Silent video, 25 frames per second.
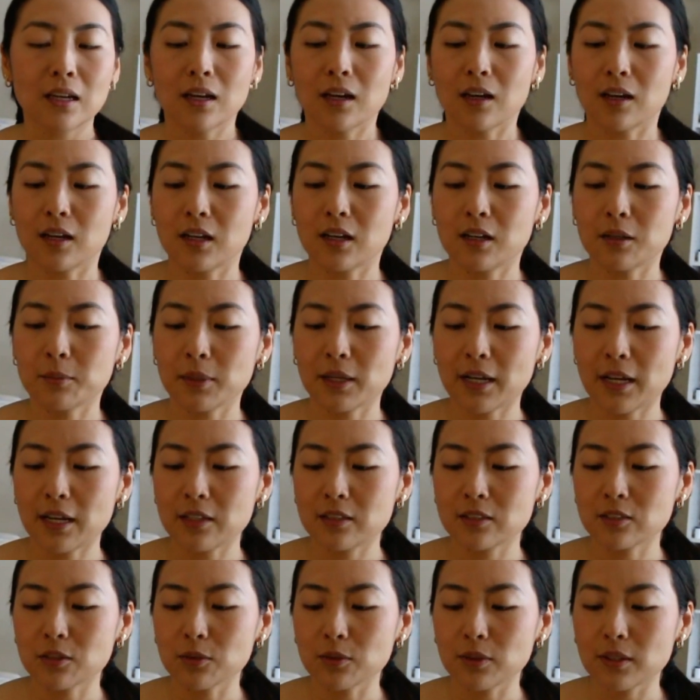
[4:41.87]
And I
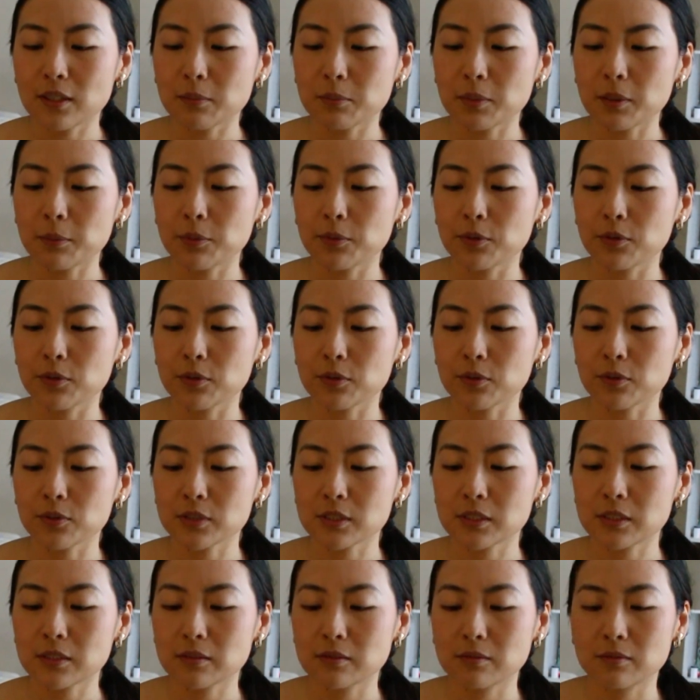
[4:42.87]
don't think people
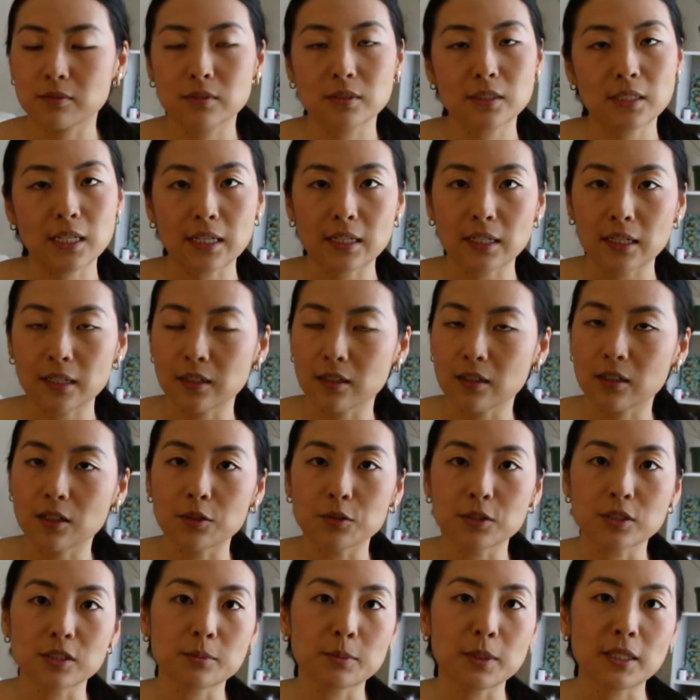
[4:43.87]
standing
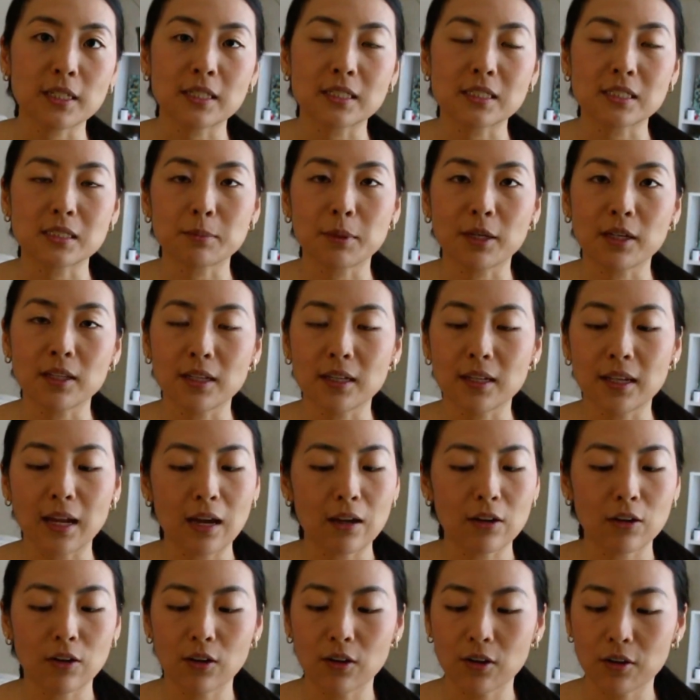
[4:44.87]
close to me can smell it
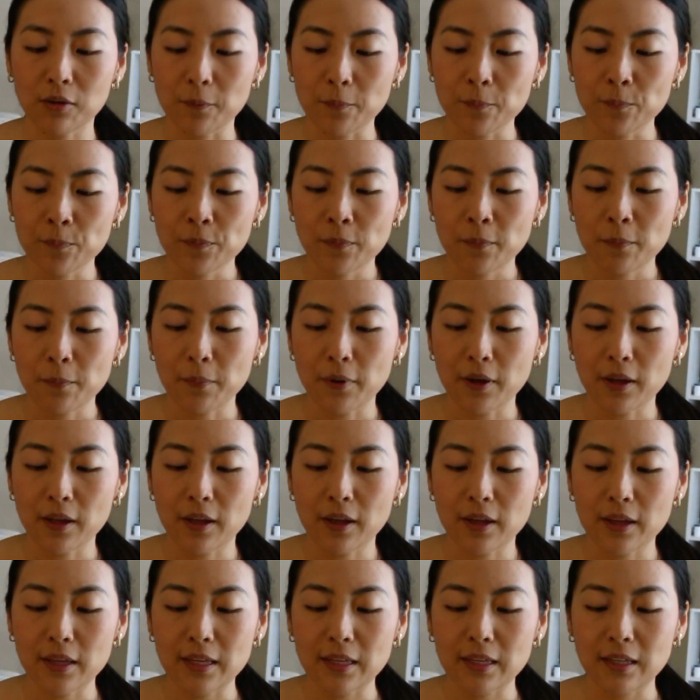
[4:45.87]
at all,
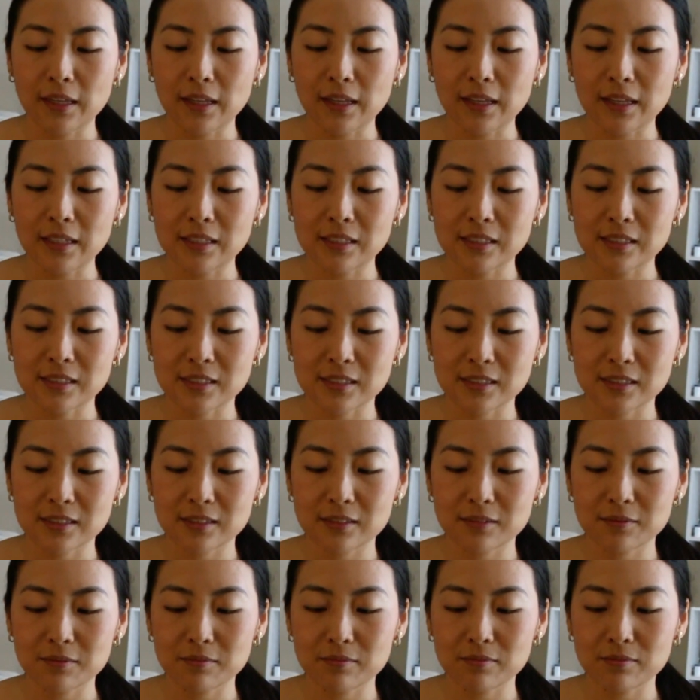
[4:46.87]
but it is
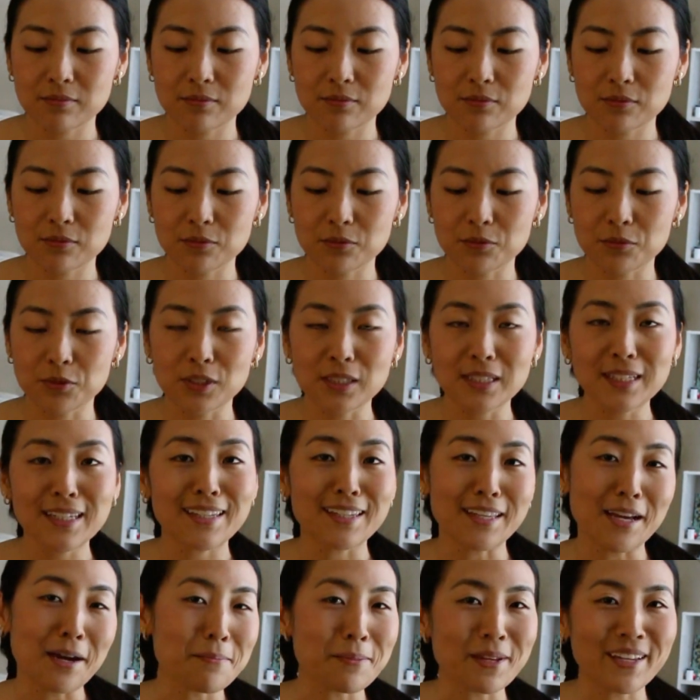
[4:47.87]
really
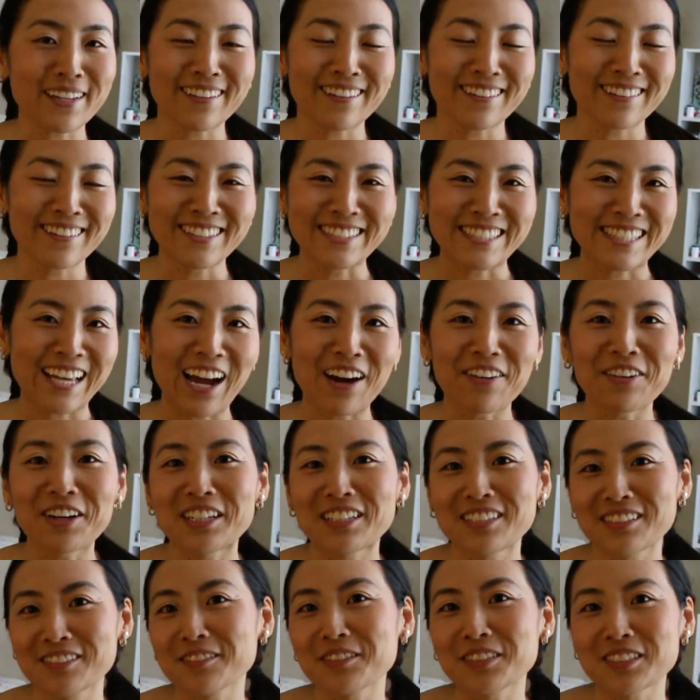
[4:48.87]
yummy is how
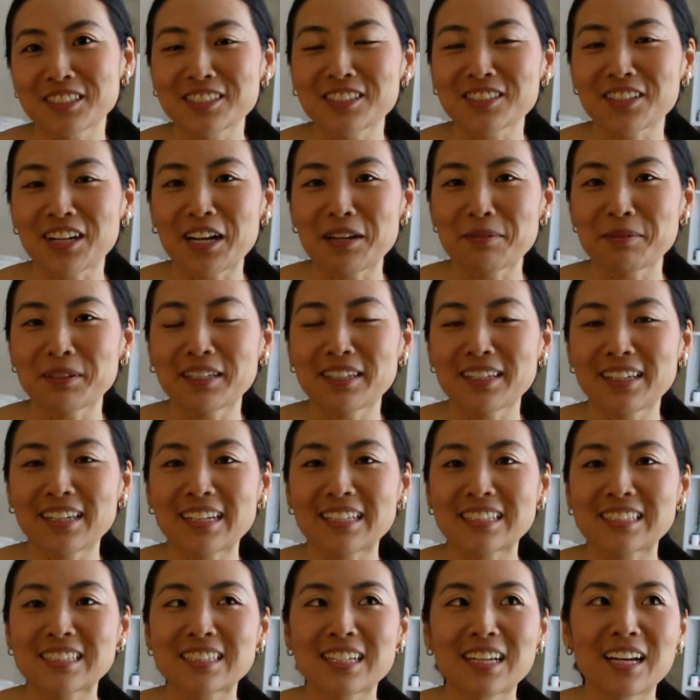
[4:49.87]
I would describe it.
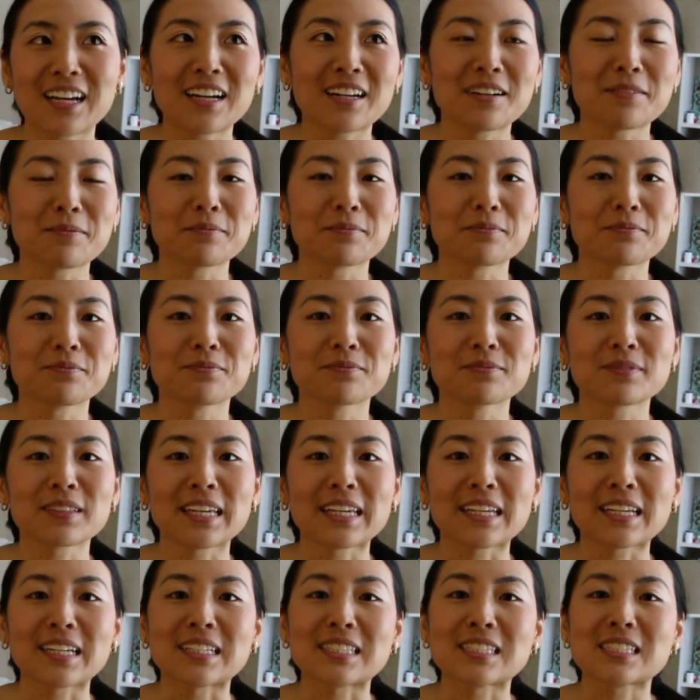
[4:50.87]
It's
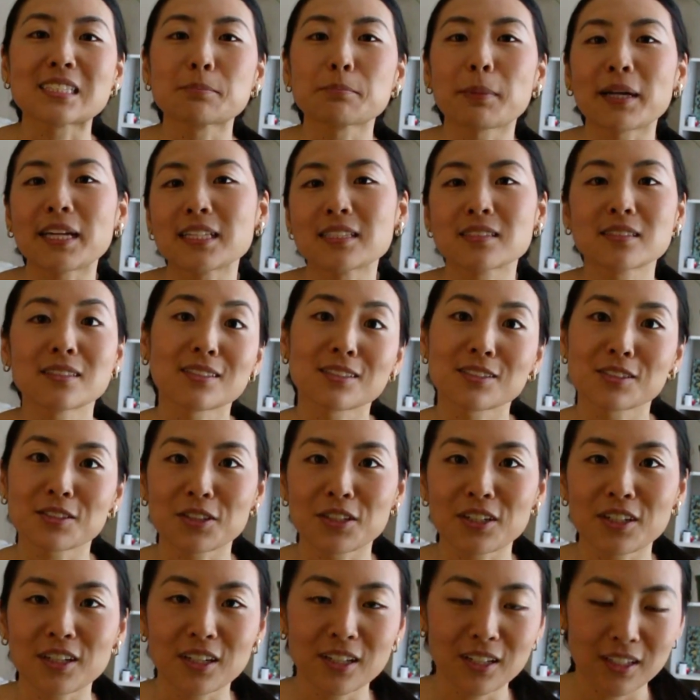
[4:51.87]
like a spiced
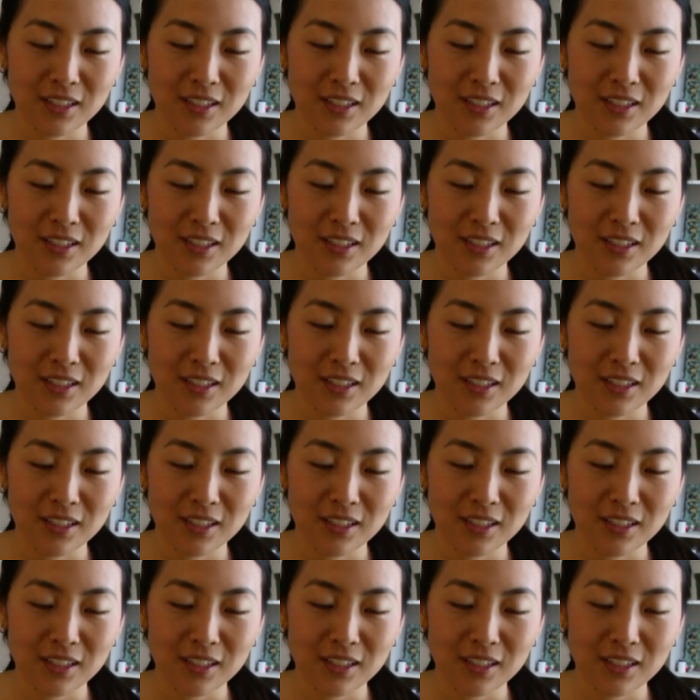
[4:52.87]
dessert.